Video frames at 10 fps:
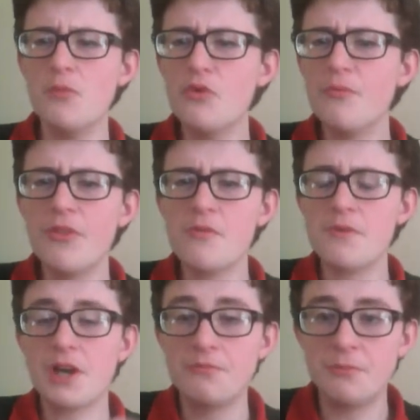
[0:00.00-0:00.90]
movement that
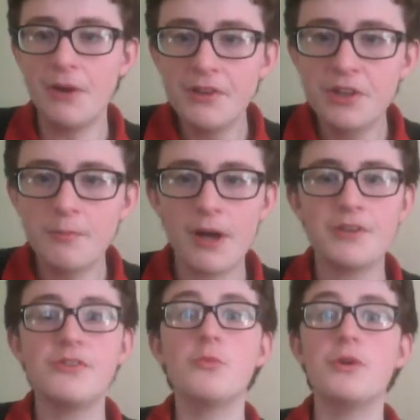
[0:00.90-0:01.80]
becomes a political
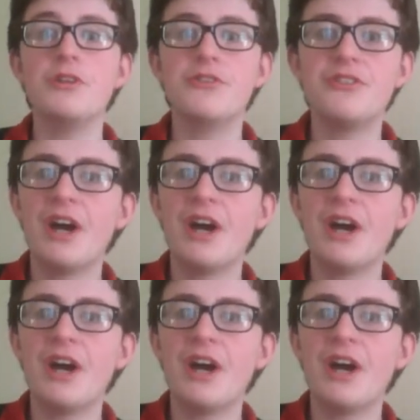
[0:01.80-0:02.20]
party that wins